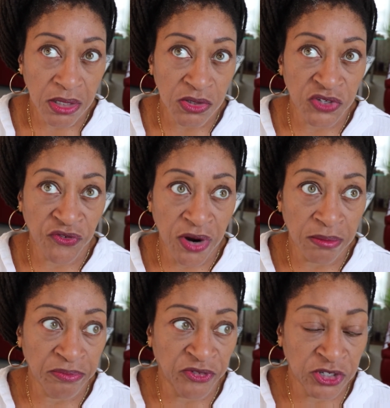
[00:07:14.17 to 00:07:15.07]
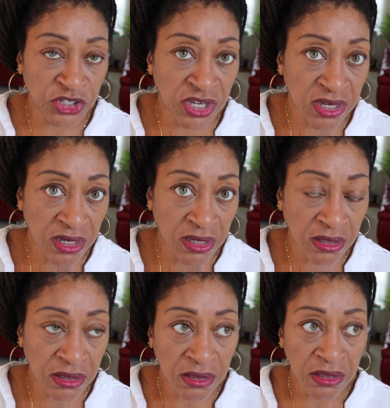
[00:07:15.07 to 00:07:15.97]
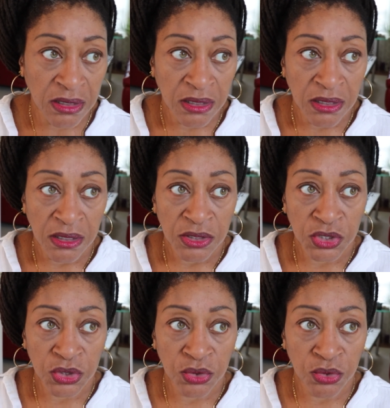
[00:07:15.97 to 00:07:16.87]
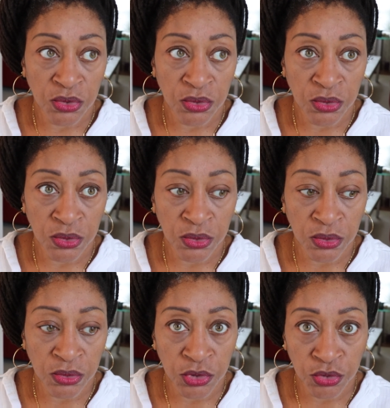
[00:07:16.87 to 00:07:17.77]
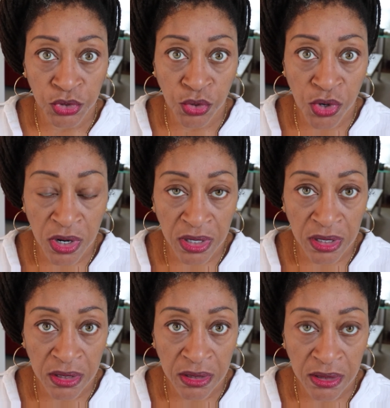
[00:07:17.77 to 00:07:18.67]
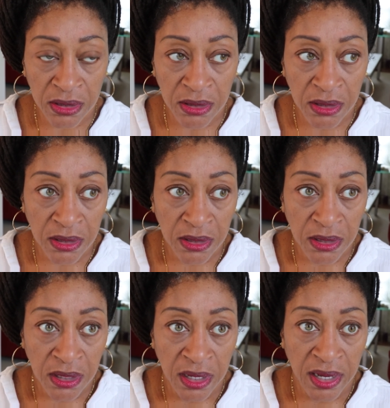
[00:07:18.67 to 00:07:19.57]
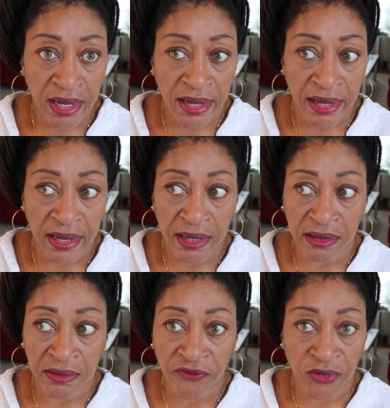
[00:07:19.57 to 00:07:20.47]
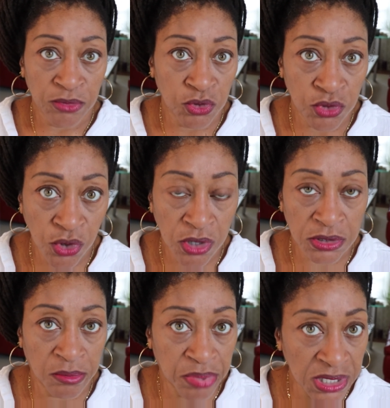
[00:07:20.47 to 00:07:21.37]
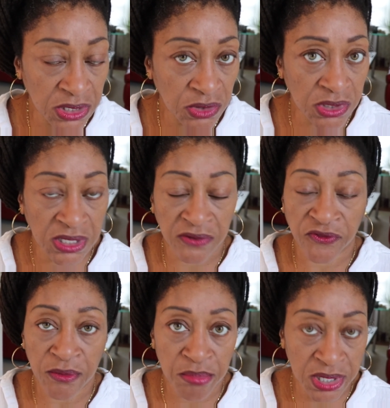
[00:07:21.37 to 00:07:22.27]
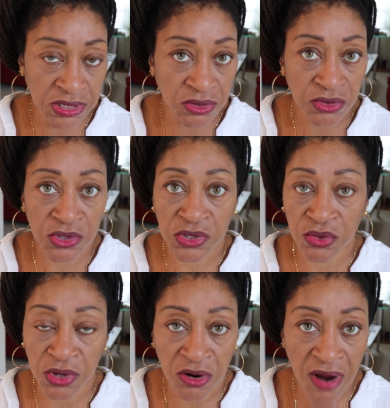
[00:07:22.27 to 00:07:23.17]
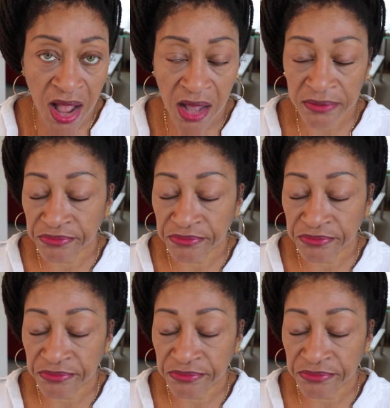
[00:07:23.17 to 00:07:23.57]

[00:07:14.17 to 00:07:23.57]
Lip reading: from Virginia to New York, and from New York to Brussels, and from Brussels to Accra.